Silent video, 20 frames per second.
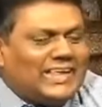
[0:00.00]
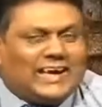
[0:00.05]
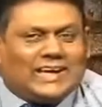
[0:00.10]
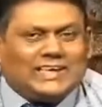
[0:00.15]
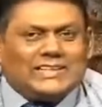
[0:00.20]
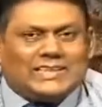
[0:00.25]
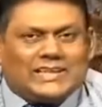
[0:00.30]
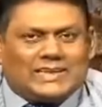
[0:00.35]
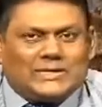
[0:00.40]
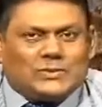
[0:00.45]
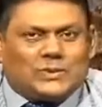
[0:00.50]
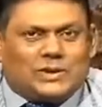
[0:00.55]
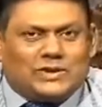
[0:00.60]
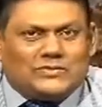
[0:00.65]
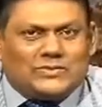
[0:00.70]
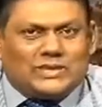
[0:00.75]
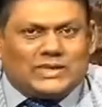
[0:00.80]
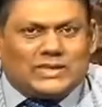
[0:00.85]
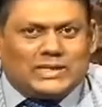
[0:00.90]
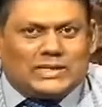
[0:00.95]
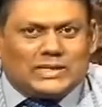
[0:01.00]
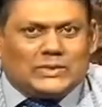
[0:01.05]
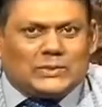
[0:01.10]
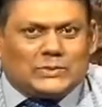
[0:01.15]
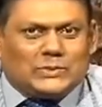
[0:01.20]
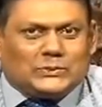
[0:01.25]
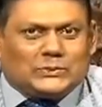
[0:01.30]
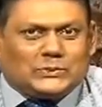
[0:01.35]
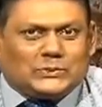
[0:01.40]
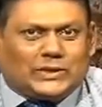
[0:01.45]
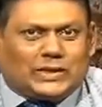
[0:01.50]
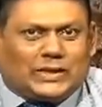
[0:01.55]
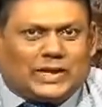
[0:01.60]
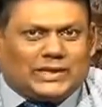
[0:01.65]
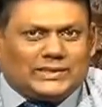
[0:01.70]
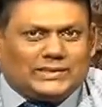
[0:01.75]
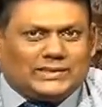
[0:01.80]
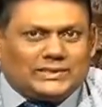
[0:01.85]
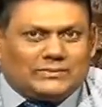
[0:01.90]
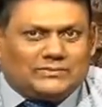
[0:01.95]
I think that's why we need to,
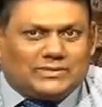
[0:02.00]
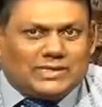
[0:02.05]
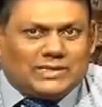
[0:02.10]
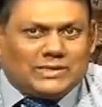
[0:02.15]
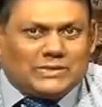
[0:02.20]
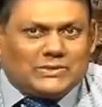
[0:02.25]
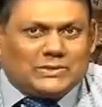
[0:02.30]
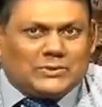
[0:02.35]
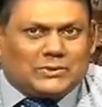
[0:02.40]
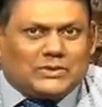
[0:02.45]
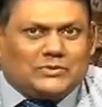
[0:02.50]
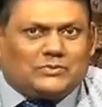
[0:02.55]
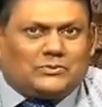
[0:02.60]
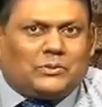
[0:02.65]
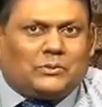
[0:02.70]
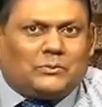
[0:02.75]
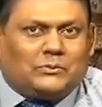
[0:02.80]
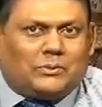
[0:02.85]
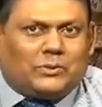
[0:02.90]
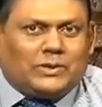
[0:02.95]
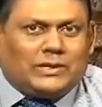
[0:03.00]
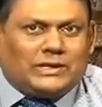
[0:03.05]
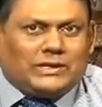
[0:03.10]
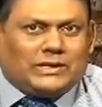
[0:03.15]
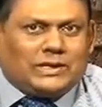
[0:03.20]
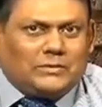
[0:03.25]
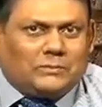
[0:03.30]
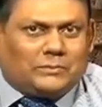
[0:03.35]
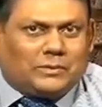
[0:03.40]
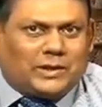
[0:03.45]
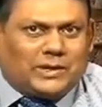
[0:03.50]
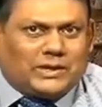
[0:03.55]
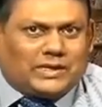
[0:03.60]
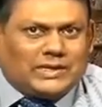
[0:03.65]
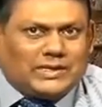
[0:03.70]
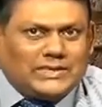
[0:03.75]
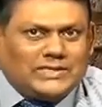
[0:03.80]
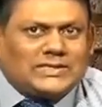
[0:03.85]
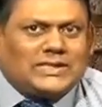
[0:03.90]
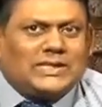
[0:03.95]
I think we need to reform political
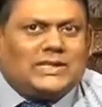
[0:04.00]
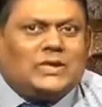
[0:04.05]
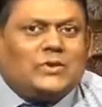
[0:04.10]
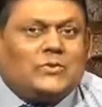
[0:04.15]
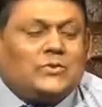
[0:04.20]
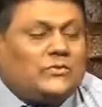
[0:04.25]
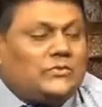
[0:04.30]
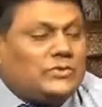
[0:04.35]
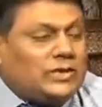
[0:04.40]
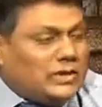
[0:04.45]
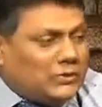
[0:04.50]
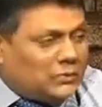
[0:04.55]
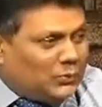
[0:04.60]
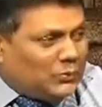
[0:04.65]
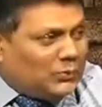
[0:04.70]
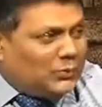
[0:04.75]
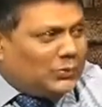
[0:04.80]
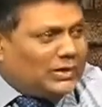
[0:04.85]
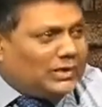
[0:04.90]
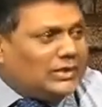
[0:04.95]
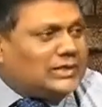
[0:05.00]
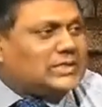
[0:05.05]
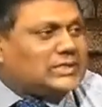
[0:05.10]
parties' view in this